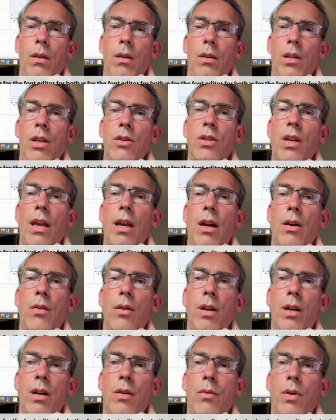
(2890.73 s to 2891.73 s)
this
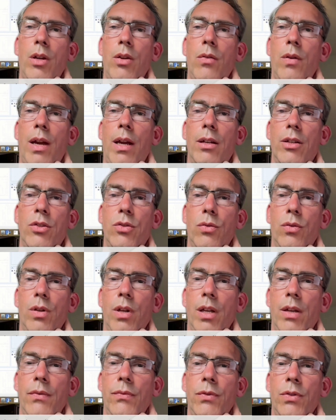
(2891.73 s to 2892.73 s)
area where you edit your
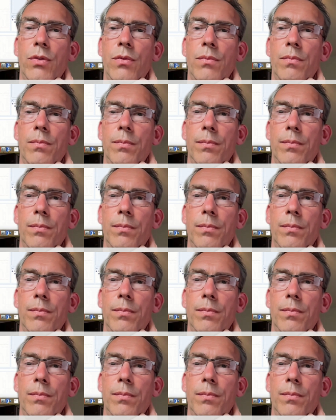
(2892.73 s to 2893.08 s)
glyphs,